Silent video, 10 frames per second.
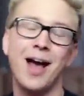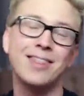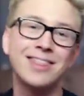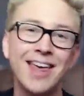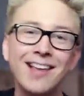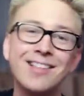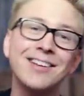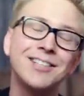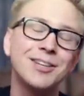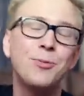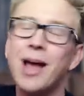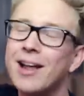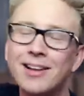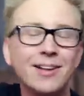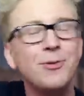We got things to do. We
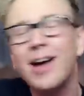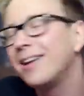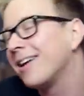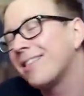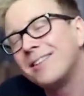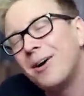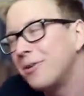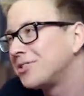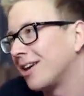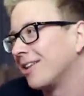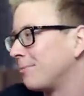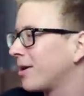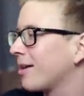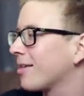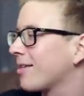gotta, we gotta get to know each other
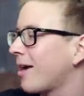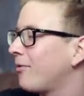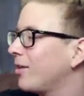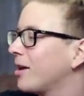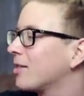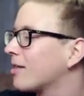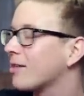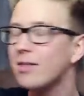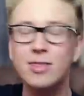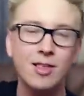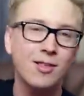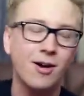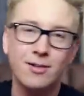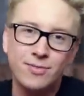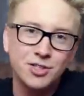because I feel like this is the
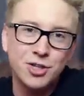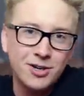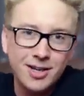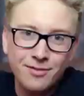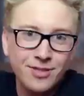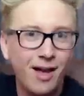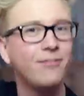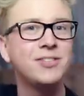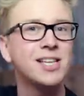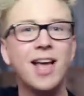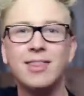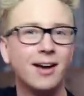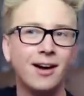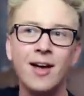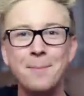start of a journey of love
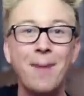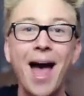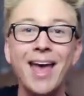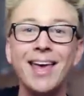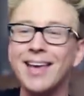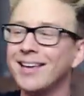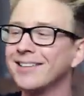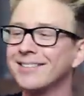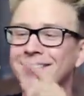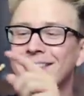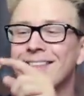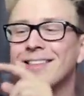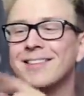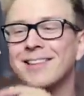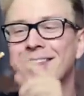together. Bye!
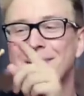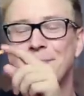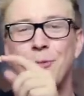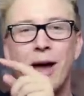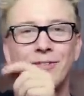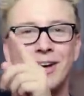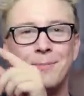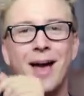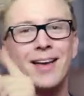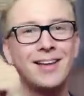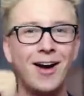This is me waving goodbye.